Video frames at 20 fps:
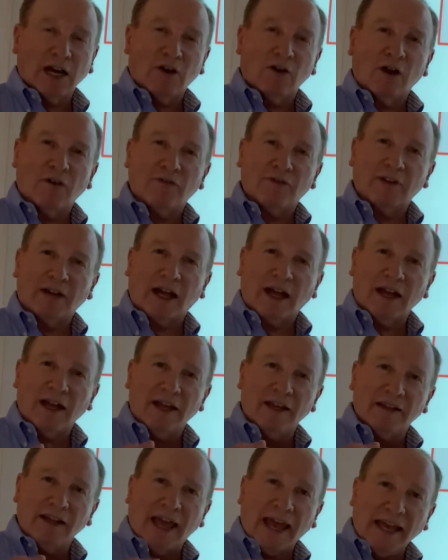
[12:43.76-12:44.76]
off in
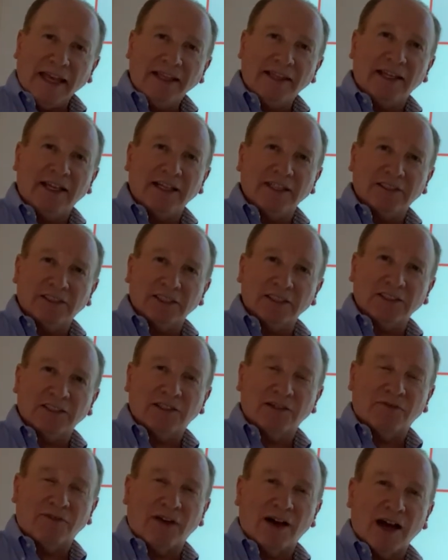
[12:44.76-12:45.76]

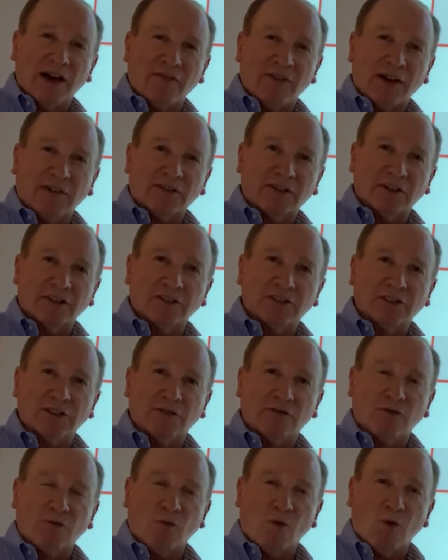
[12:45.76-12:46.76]
1865 after the
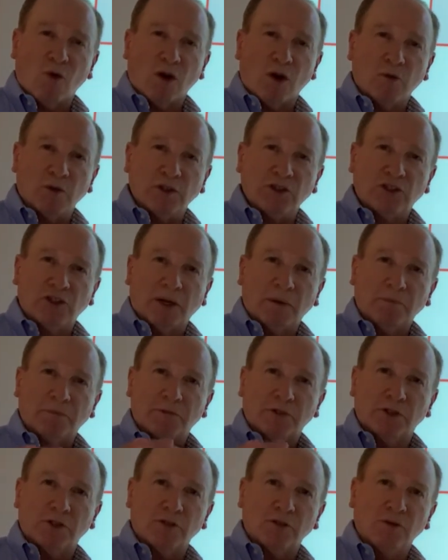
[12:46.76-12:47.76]
Civil War. We jump
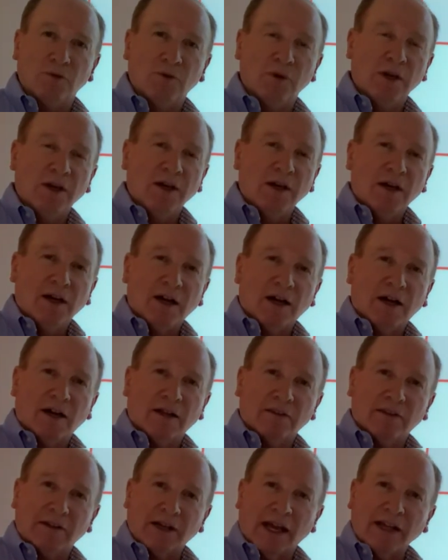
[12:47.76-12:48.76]
to
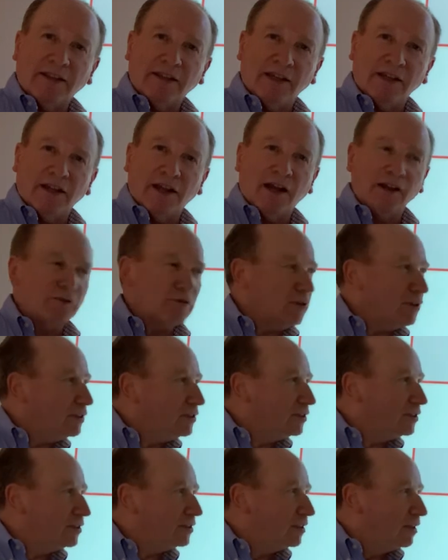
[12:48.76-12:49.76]
the 1900s
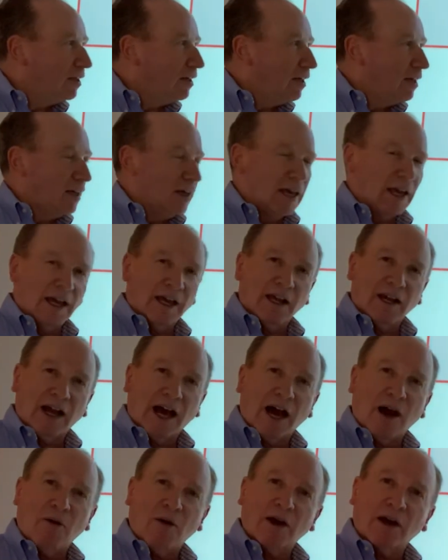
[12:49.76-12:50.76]
and
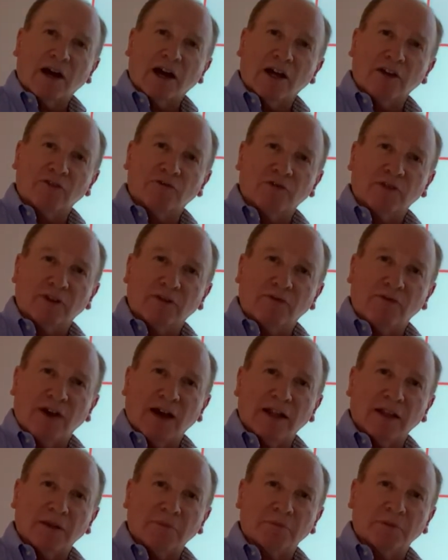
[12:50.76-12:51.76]
how our country
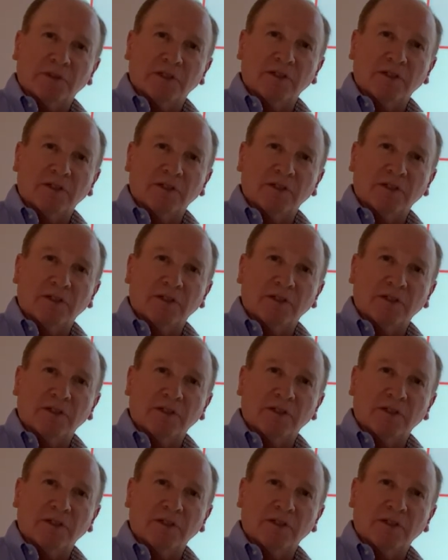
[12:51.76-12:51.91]
developed